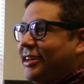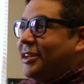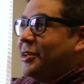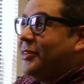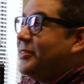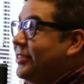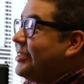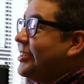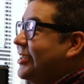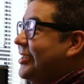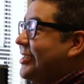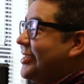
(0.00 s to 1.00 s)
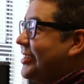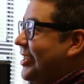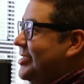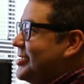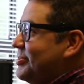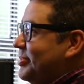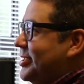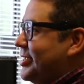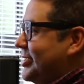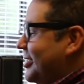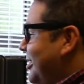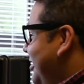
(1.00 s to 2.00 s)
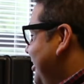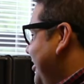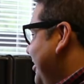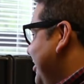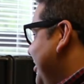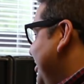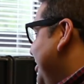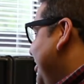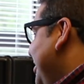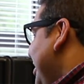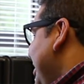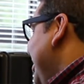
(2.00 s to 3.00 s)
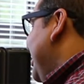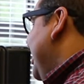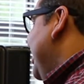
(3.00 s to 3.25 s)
and introduce yourself to the taxpayer. Next, locate